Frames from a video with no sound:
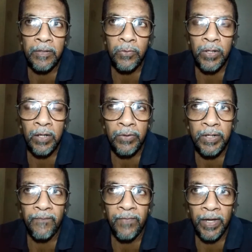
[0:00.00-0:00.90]

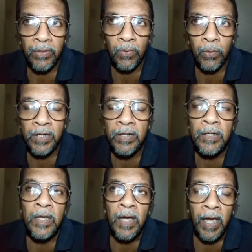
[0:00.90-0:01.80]
Nugegoda flyover,
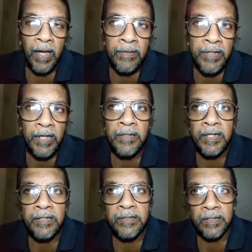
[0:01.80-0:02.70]
and then it